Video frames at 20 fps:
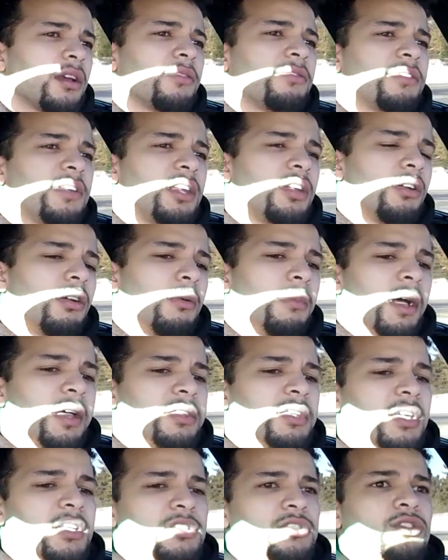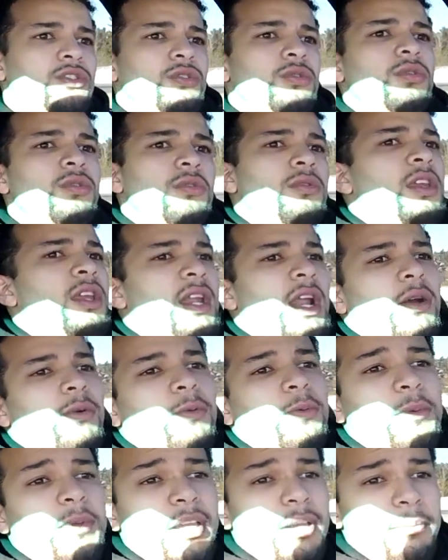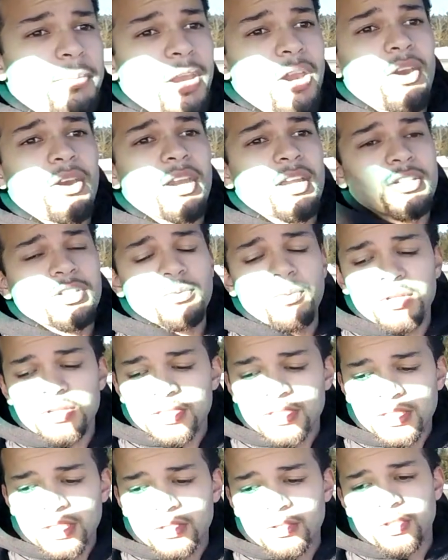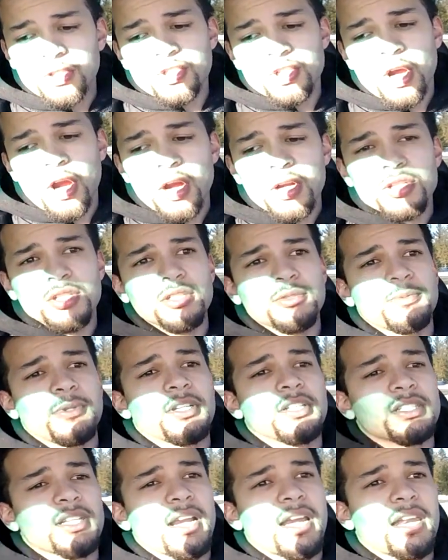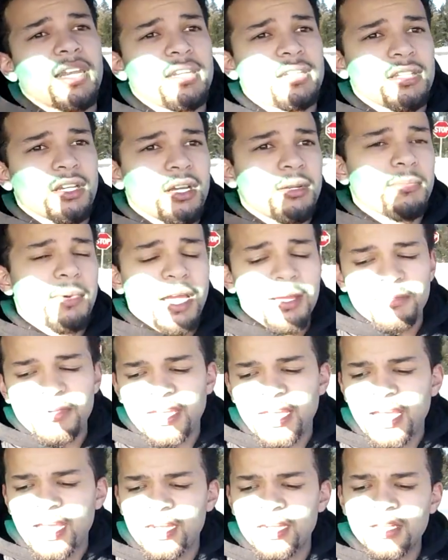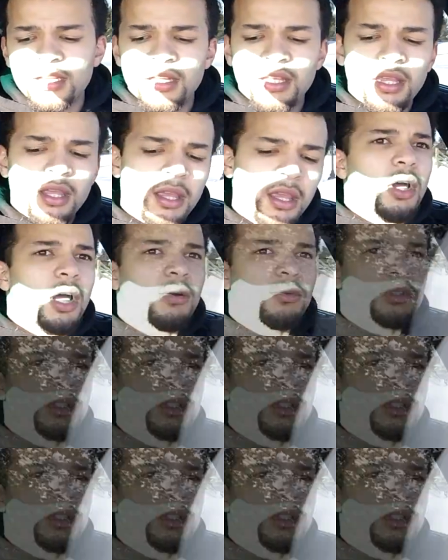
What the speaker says: video about that soon, and I will be comparing it to what the dealer charges because I got it done by a mechanic. I will